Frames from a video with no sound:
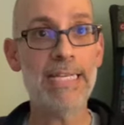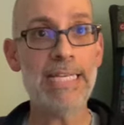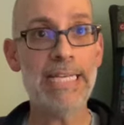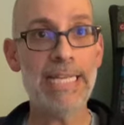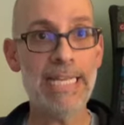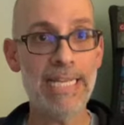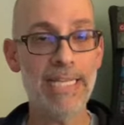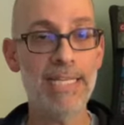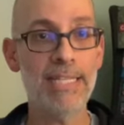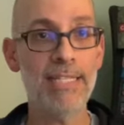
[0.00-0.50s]

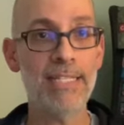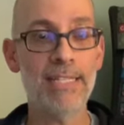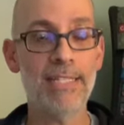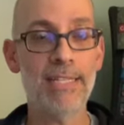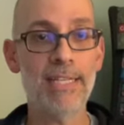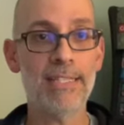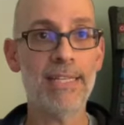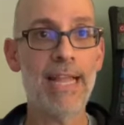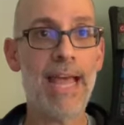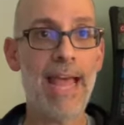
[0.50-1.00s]
is, it
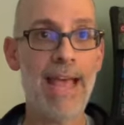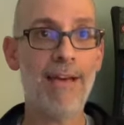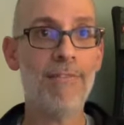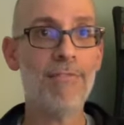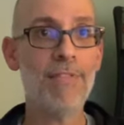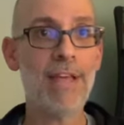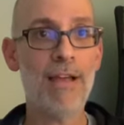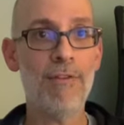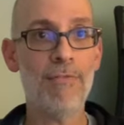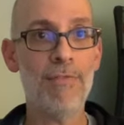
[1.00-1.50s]
doesn't have
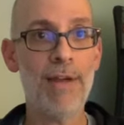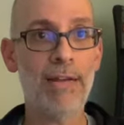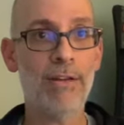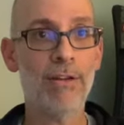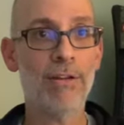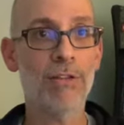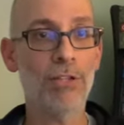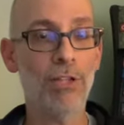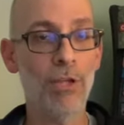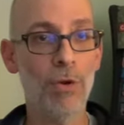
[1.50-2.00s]
that
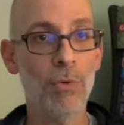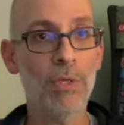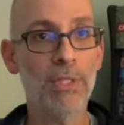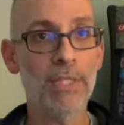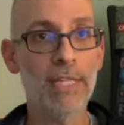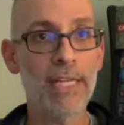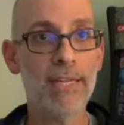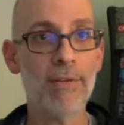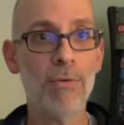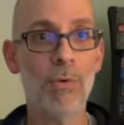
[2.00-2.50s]
record
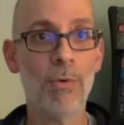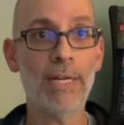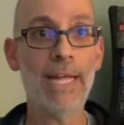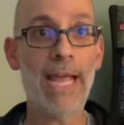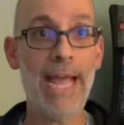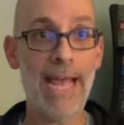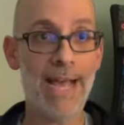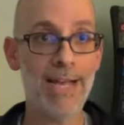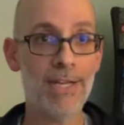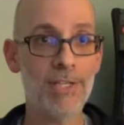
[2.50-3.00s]
locally or
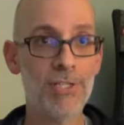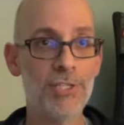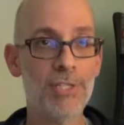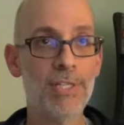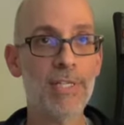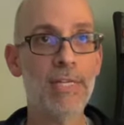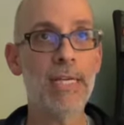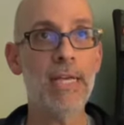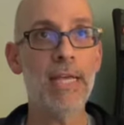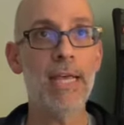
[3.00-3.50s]
cached,
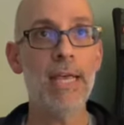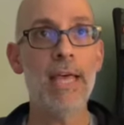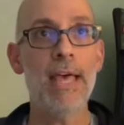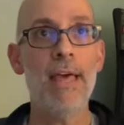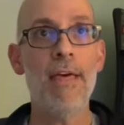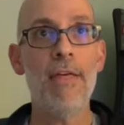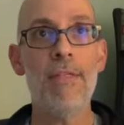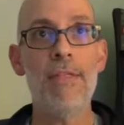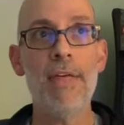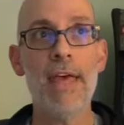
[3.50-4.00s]

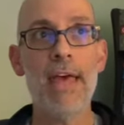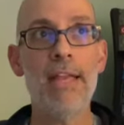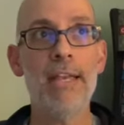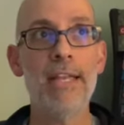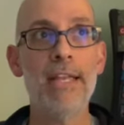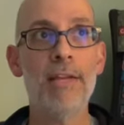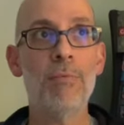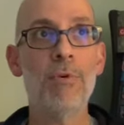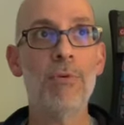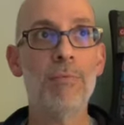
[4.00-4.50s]
then
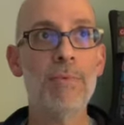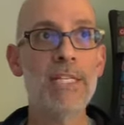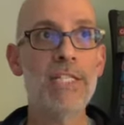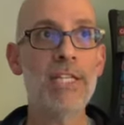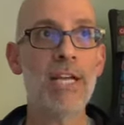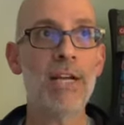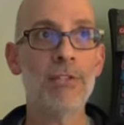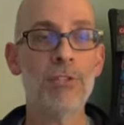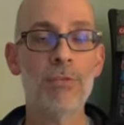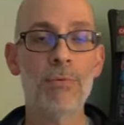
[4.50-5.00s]
it will reach
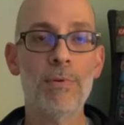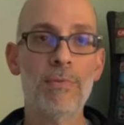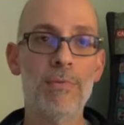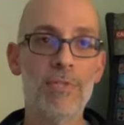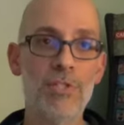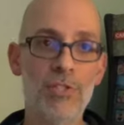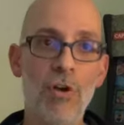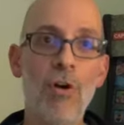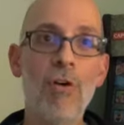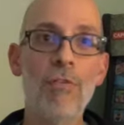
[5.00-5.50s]
out to a
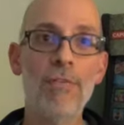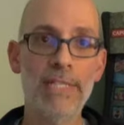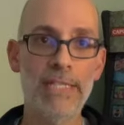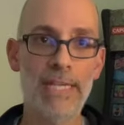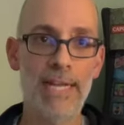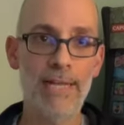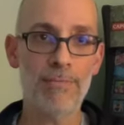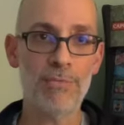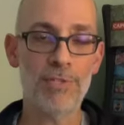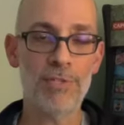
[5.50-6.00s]
resolving
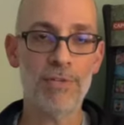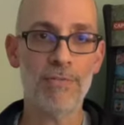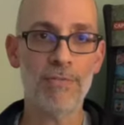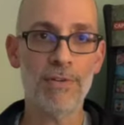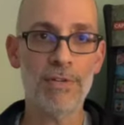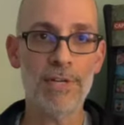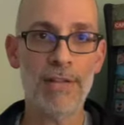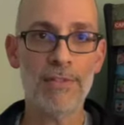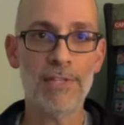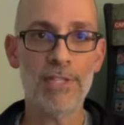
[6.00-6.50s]
name server.
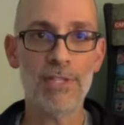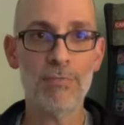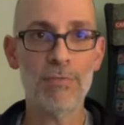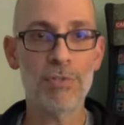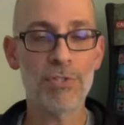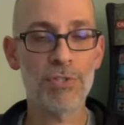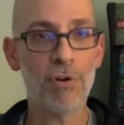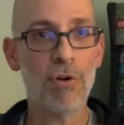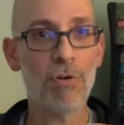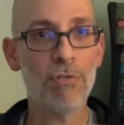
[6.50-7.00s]
Now this
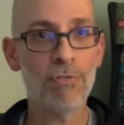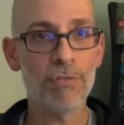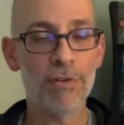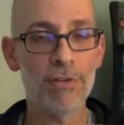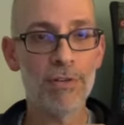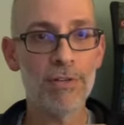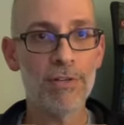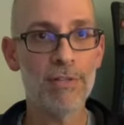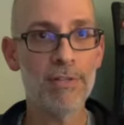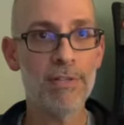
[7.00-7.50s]
resolver